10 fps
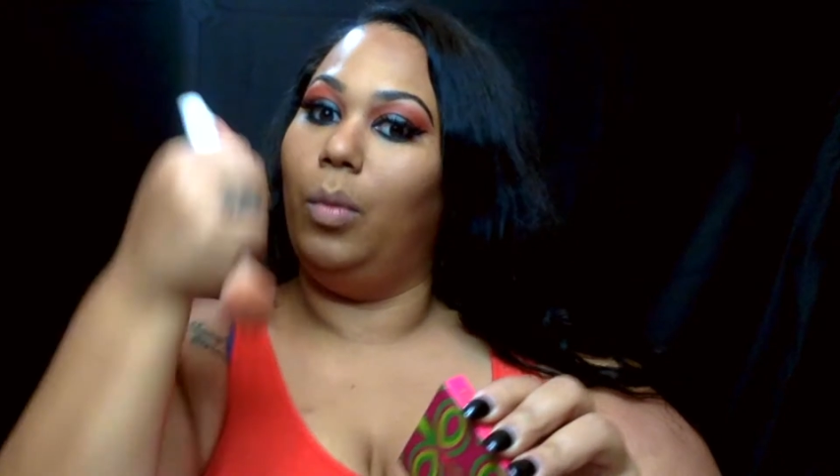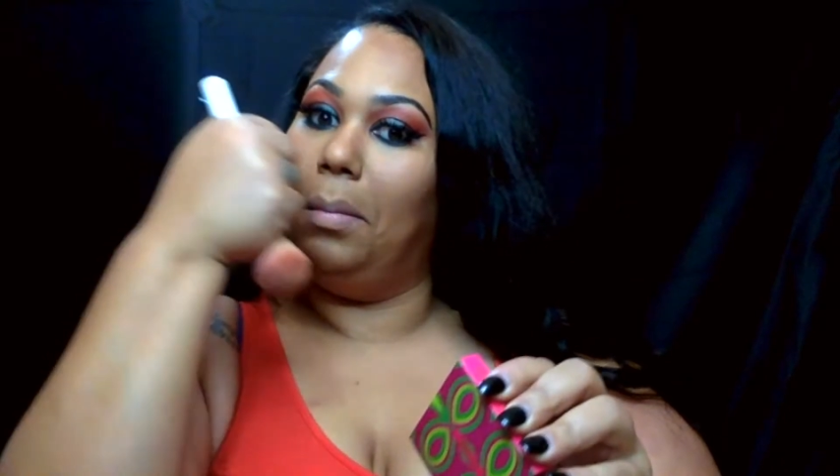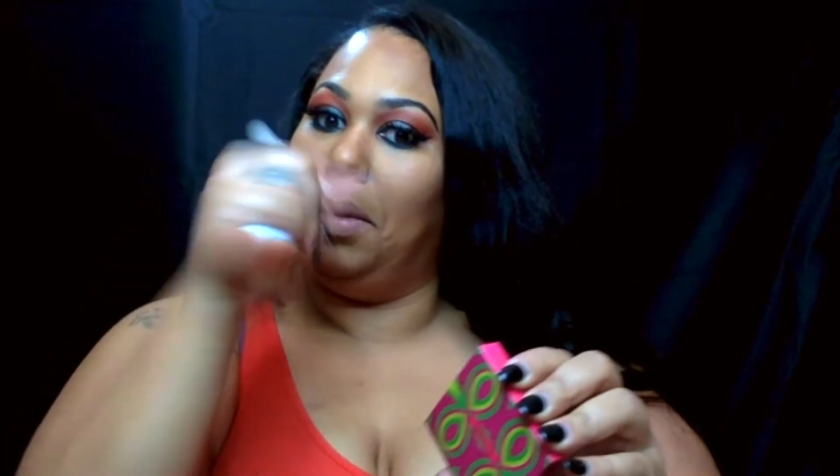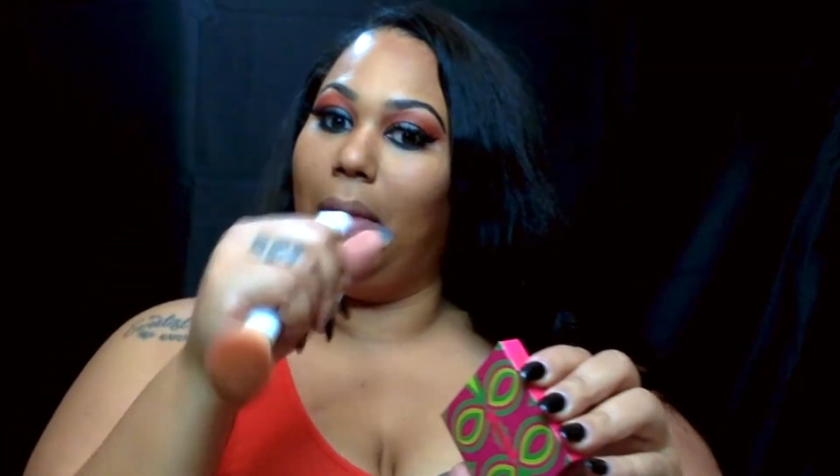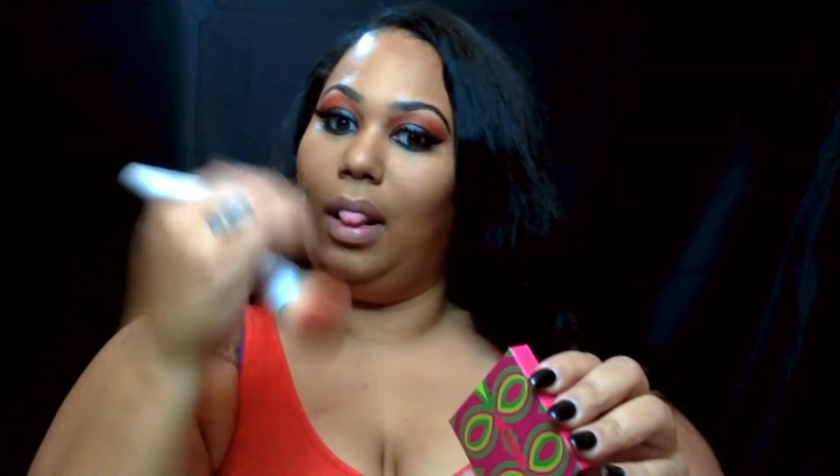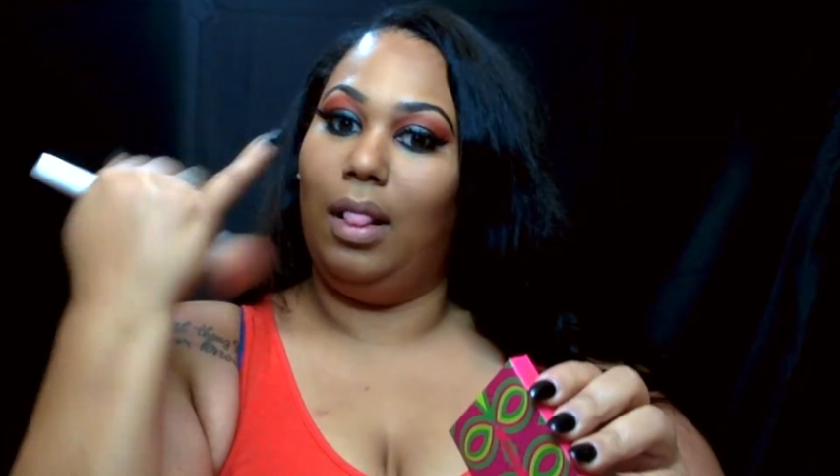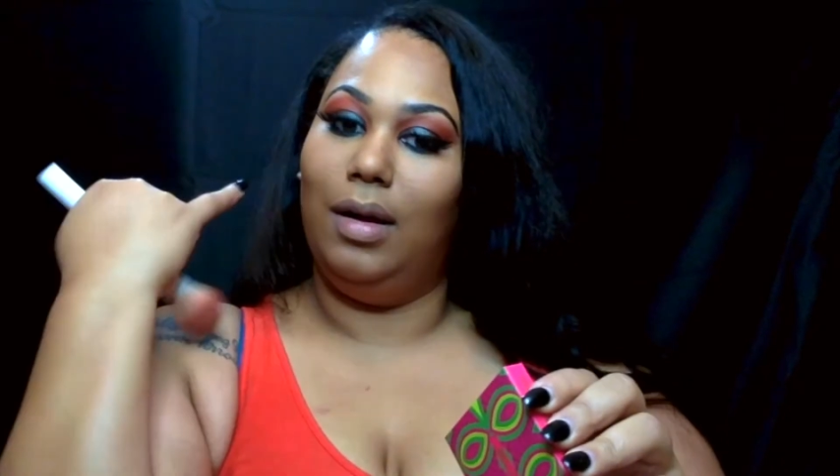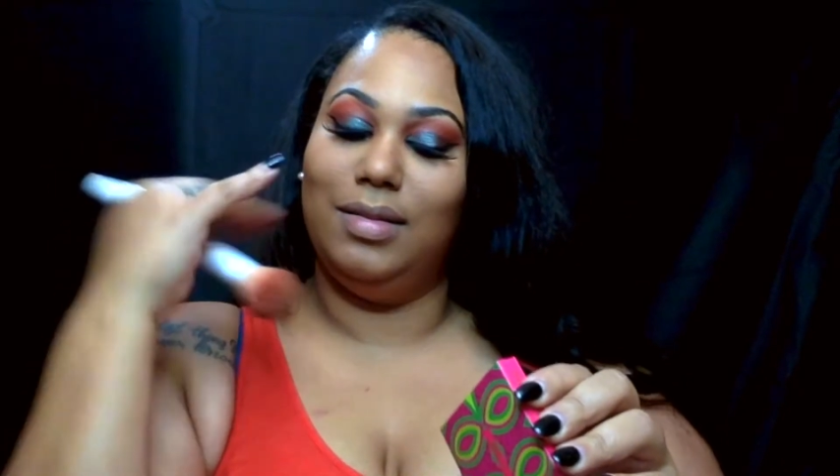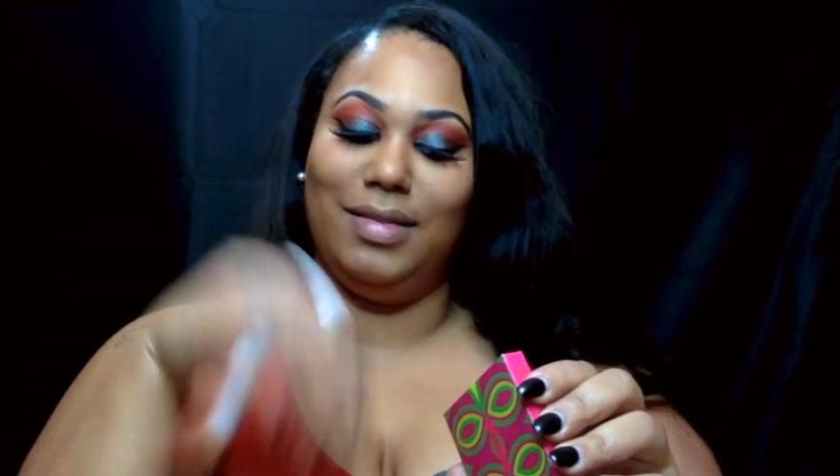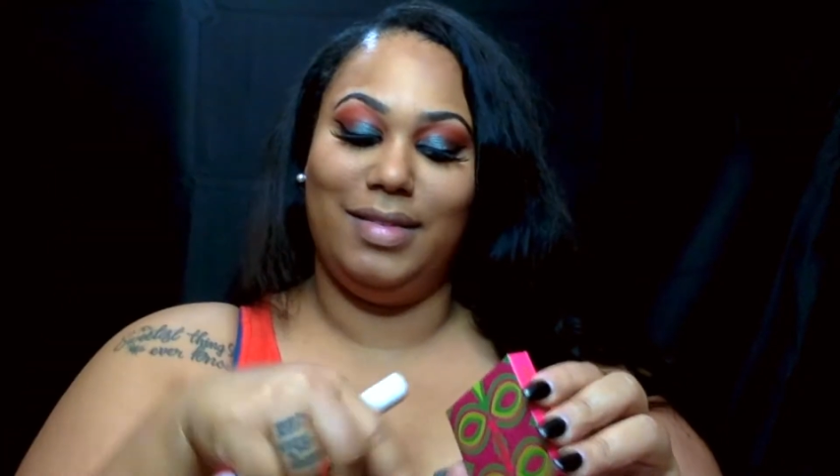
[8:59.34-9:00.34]
Bella. Now,
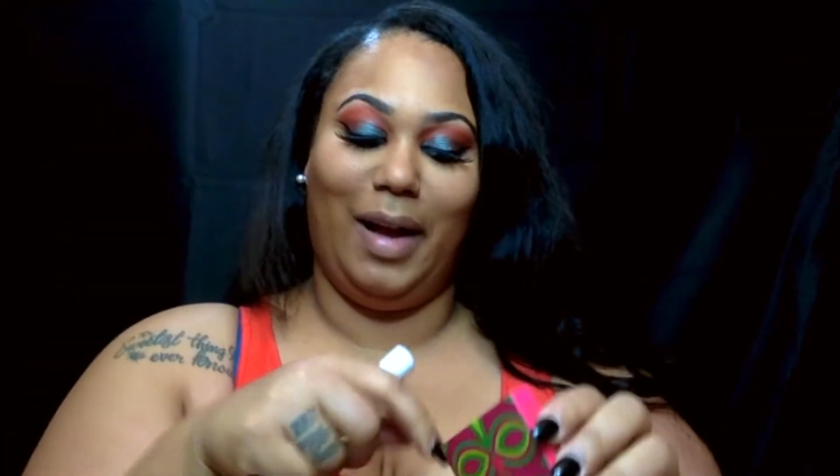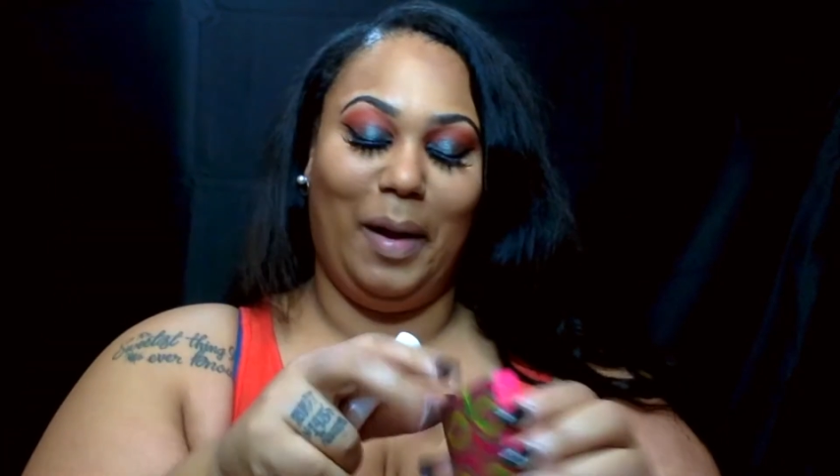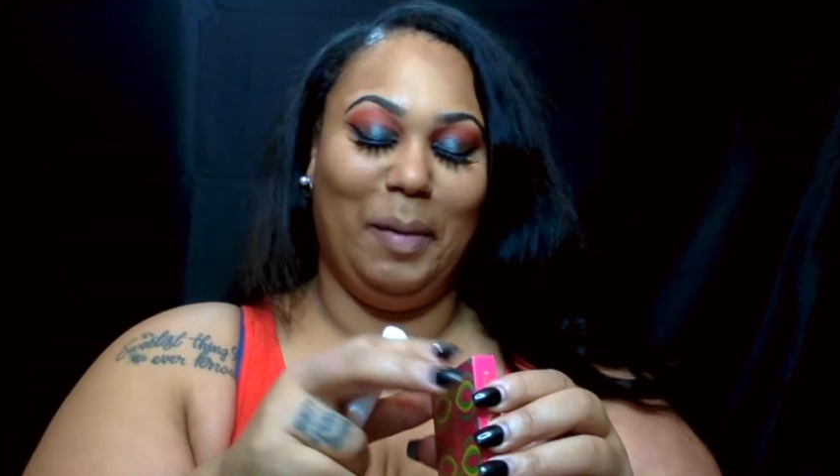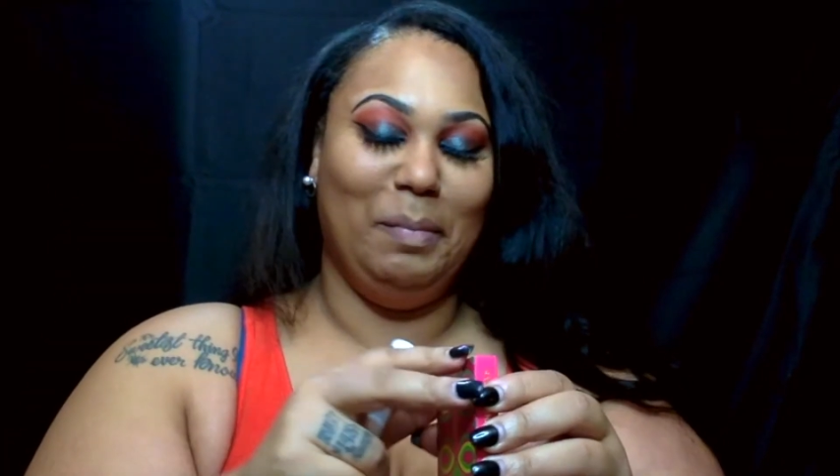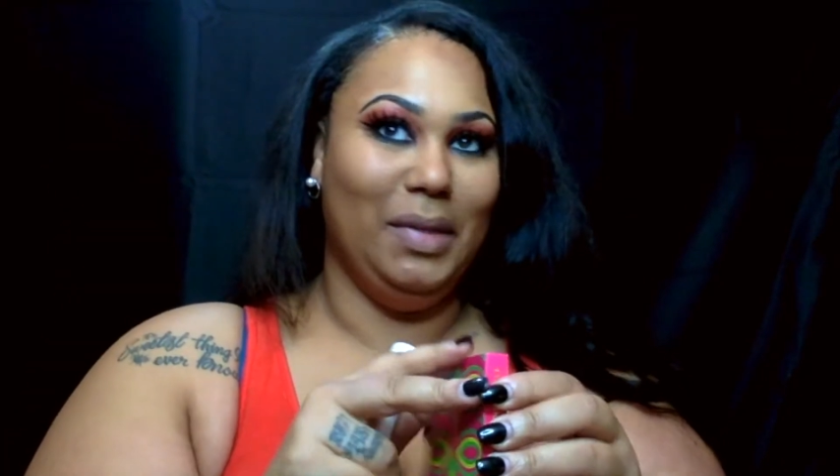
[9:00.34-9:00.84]
y'all remember the last time